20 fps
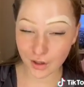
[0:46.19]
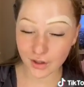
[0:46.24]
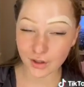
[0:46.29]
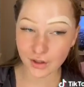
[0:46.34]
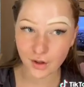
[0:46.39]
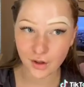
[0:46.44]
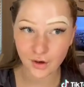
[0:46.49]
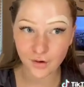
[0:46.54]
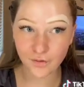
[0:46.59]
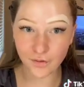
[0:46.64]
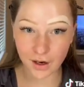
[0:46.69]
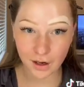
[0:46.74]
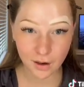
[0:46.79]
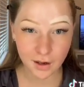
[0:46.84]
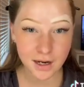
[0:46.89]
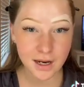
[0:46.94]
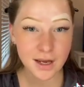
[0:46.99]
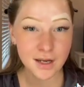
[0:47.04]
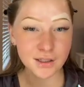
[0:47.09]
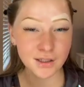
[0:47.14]
so they're
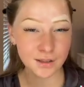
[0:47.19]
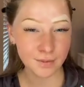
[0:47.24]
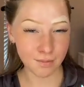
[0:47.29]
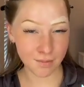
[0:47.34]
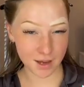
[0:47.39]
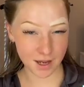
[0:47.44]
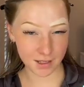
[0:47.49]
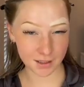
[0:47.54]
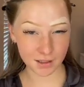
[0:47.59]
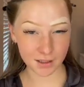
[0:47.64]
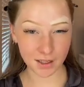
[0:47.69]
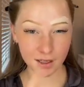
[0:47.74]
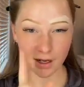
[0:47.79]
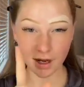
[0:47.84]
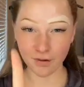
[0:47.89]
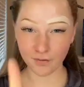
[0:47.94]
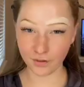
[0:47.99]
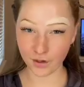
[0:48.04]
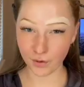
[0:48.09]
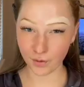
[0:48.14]
very demanding,
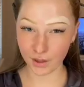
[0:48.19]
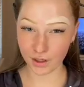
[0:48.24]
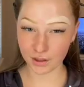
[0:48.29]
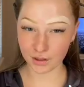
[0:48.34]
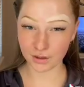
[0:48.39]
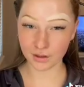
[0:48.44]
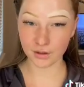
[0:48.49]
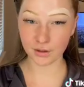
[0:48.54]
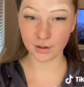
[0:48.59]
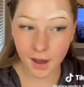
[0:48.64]
I've noticed,